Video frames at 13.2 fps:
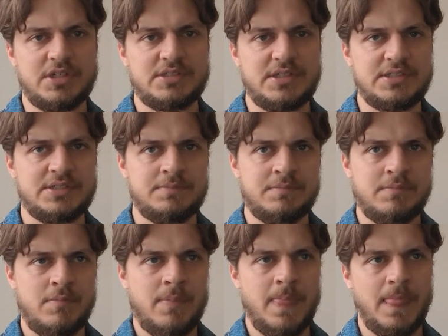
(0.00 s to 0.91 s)
justice
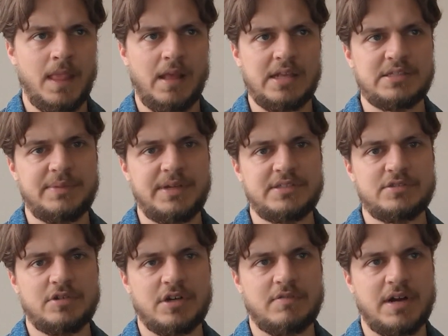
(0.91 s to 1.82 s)
as a means
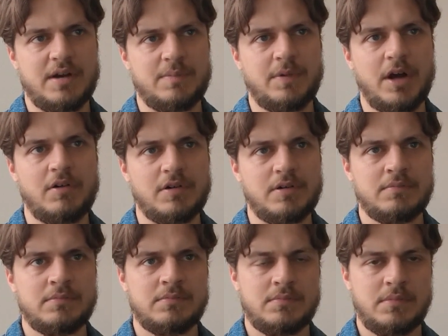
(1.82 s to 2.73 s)
to acquire power,
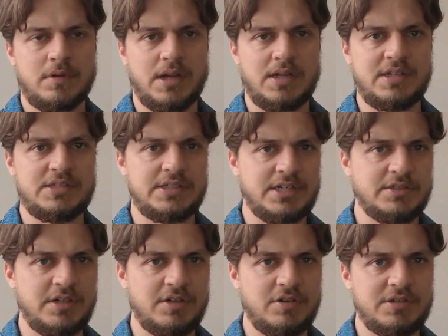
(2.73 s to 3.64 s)
and Nietzsche
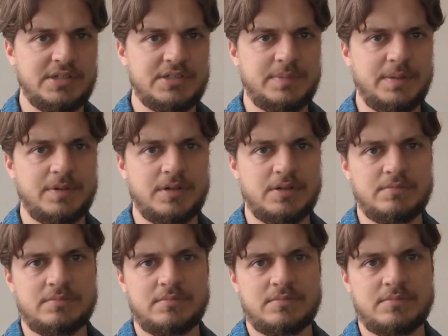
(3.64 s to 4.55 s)
actually called these
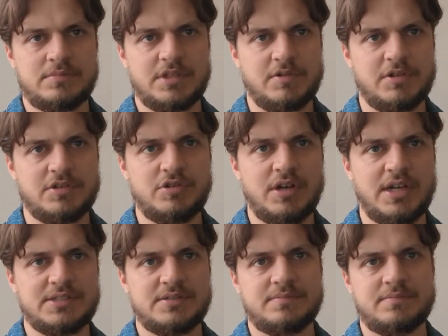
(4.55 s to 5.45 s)
people
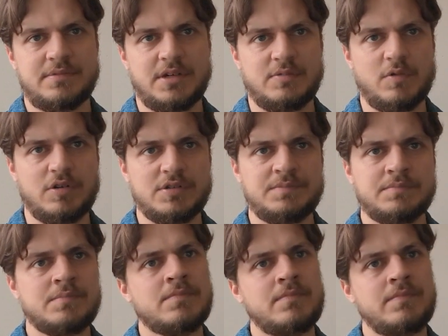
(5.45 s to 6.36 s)
tarantulas. He wrote,